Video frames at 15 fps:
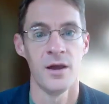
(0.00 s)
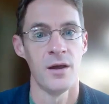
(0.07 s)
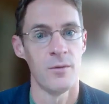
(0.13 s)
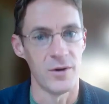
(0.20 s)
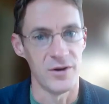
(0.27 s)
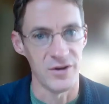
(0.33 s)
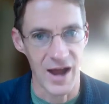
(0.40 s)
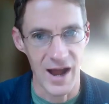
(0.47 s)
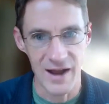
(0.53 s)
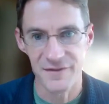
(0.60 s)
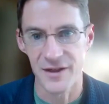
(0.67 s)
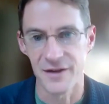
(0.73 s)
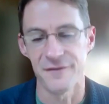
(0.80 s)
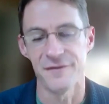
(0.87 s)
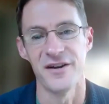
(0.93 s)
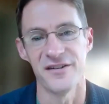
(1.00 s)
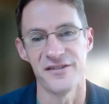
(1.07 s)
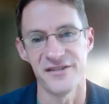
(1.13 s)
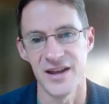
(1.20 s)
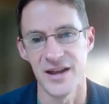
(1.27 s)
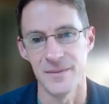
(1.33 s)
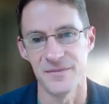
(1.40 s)
When you have that first
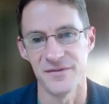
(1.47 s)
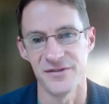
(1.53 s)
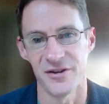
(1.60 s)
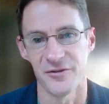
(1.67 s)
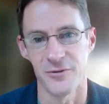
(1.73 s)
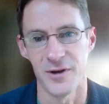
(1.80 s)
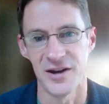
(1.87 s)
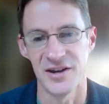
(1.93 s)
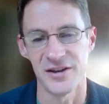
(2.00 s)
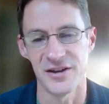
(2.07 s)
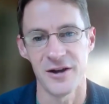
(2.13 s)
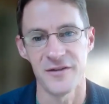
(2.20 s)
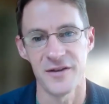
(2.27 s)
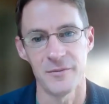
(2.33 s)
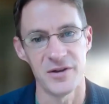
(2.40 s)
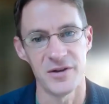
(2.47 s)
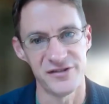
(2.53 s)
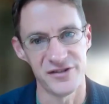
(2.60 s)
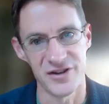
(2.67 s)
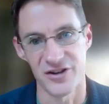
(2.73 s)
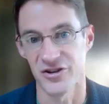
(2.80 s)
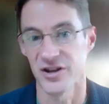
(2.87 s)
team sort of ready to go, then we
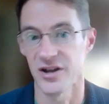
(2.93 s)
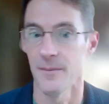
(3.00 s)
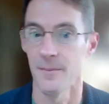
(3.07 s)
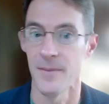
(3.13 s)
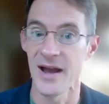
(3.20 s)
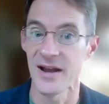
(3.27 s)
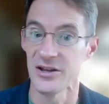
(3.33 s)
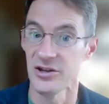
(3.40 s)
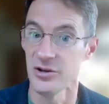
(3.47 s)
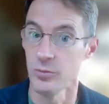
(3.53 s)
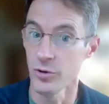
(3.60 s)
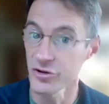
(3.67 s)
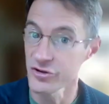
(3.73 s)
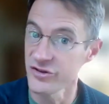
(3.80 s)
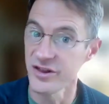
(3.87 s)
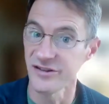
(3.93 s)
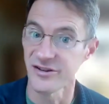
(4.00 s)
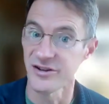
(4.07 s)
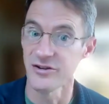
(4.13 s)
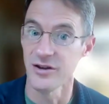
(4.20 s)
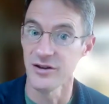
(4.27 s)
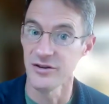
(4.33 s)
suggest you come back and you watch
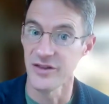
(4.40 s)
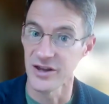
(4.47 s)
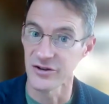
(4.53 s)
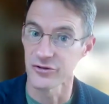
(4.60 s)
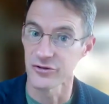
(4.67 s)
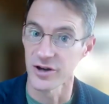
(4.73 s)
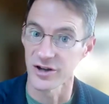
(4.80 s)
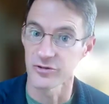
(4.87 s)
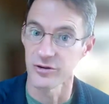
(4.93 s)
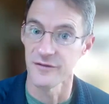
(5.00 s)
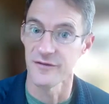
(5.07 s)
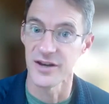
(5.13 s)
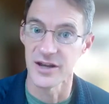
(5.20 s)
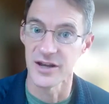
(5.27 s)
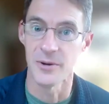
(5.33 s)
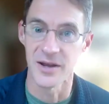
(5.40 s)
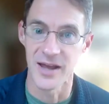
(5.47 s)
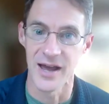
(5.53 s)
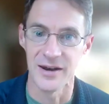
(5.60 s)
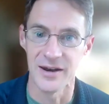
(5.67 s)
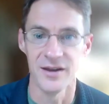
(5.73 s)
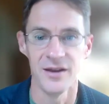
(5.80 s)
the introductory video
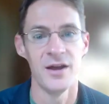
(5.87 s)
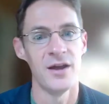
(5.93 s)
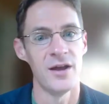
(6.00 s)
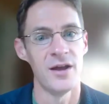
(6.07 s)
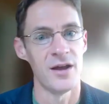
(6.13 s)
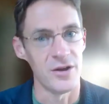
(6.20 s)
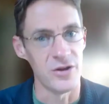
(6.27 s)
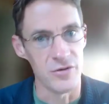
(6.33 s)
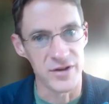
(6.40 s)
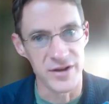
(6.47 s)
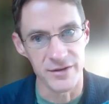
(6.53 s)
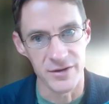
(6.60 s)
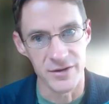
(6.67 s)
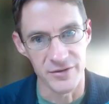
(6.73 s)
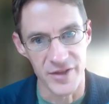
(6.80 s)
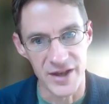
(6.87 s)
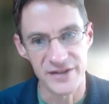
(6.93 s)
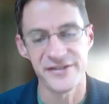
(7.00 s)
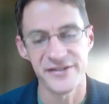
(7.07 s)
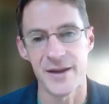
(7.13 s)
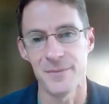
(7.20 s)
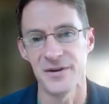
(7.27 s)
again. You then
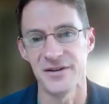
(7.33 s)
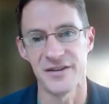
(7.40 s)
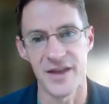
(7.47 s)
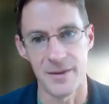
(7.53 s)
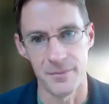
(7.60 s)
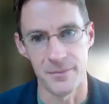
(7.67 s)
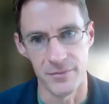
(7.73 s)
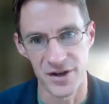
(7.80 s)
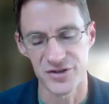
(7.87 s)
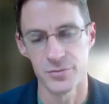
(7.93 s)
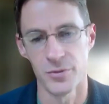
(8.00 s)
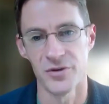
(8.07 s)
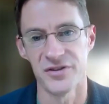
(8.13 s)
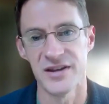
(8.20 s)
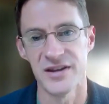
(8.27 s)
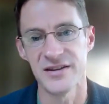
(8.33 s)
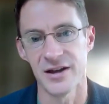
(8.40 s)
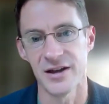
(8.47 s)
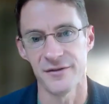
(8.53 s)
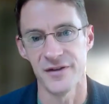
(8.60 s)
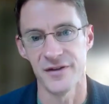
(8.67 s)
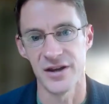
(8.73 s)
step into that much more
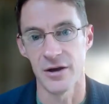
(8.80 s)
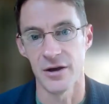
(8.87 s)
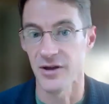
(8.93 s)
detailed video.